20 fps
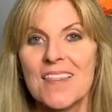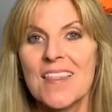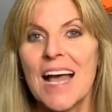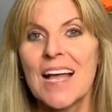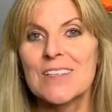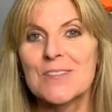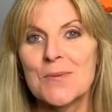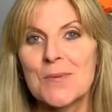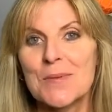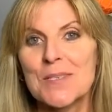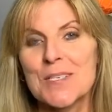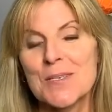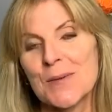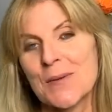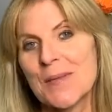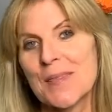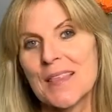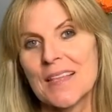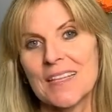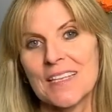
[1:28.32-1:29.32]
That's what we're
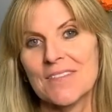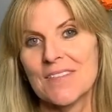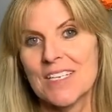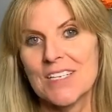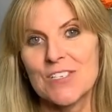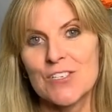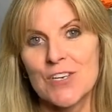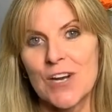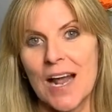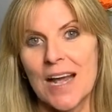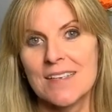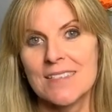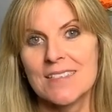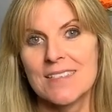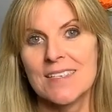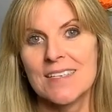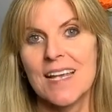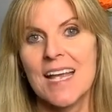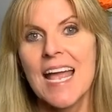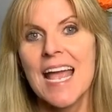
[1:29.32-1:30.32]
doing with the Living
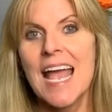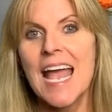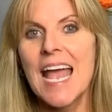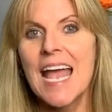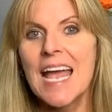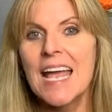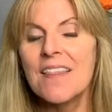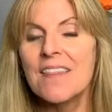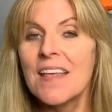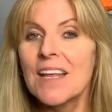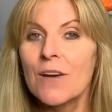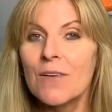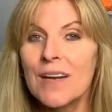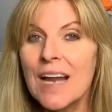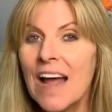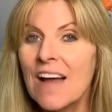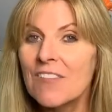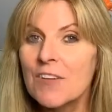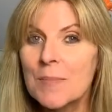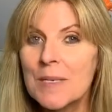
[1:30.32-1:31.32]
Trust. And they don't
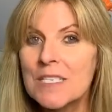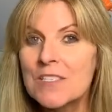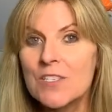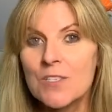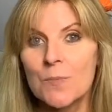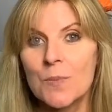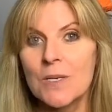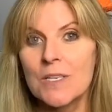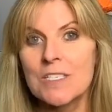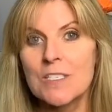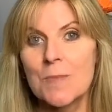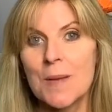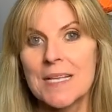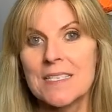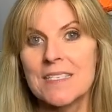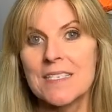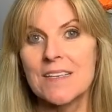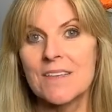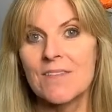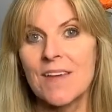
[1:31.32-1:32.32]
have to be super
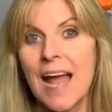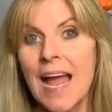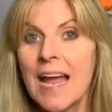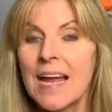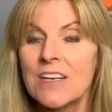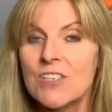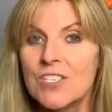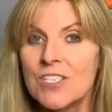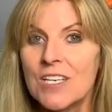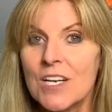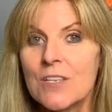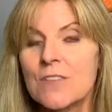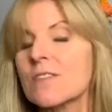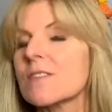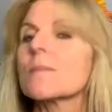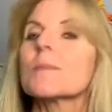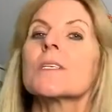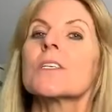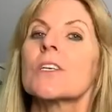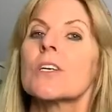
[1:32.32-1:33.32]
expensive. I actually know
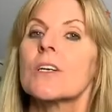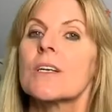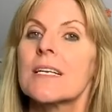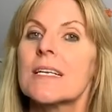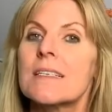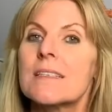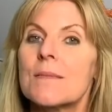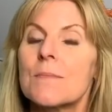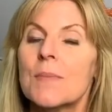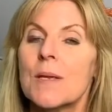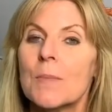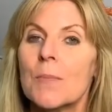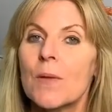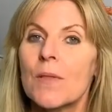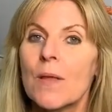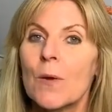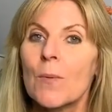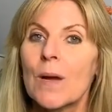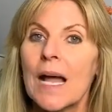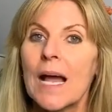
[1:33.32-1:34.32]
some attorneys and people
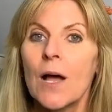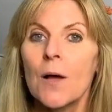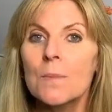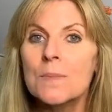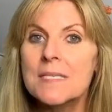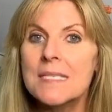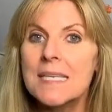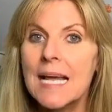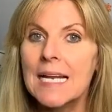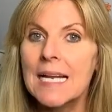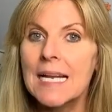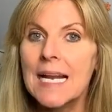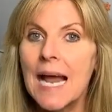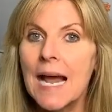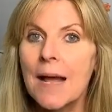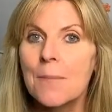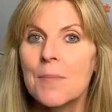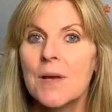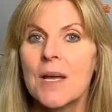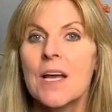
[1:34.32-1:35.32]
that will help set it
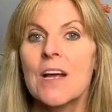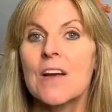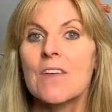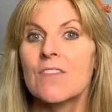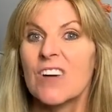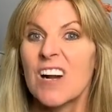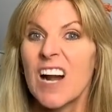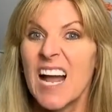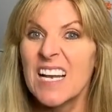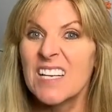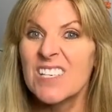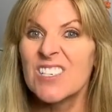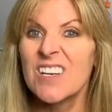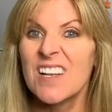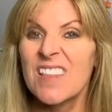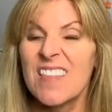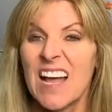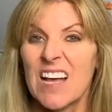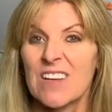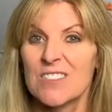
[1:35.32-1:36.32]
up for under
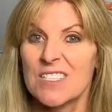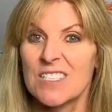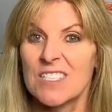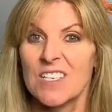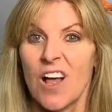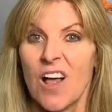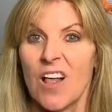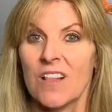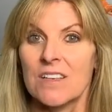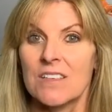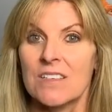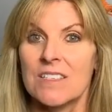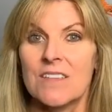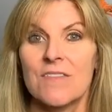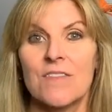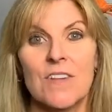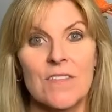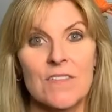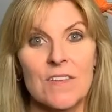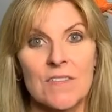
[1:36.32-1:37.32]
$1,000
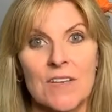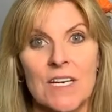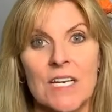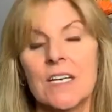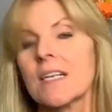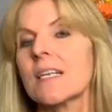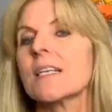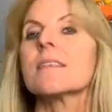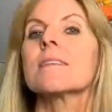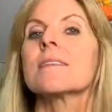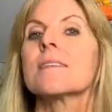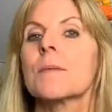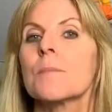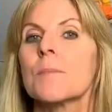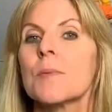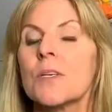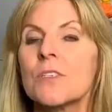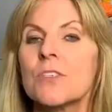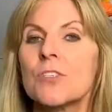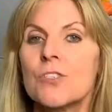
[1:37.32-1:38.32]
if you have a very
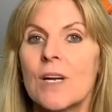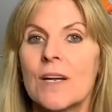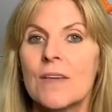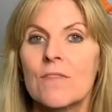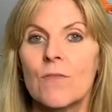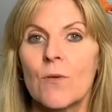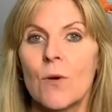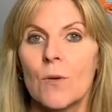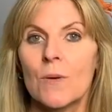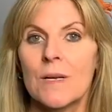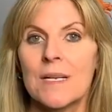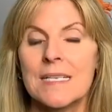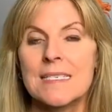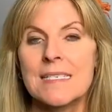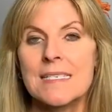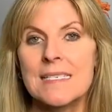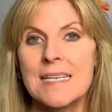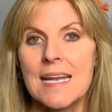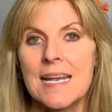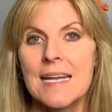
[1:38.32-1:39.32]
simple, straightforward
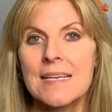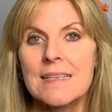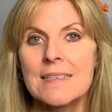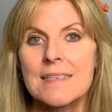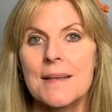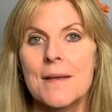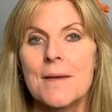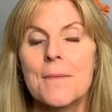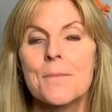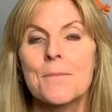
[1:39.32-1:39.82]
estate.